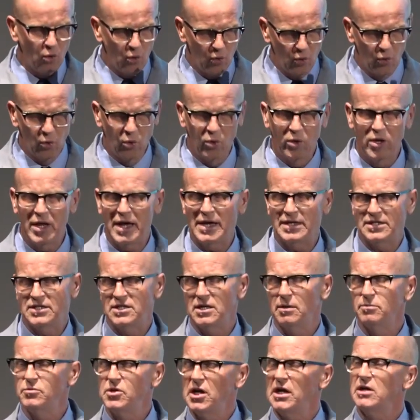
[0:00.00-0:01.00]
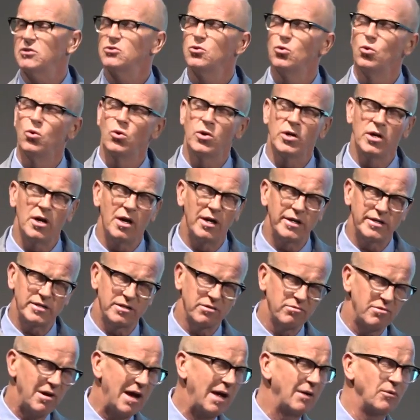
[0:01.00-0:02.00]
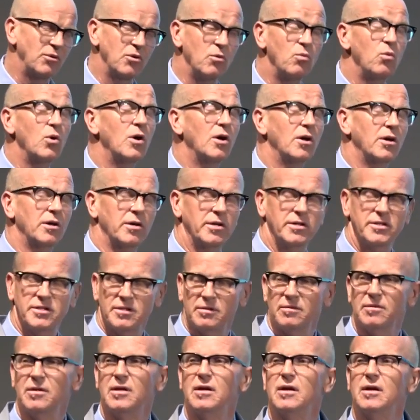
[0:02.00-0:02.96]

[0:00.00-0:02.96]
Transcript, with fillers: all their subjects organized around a word.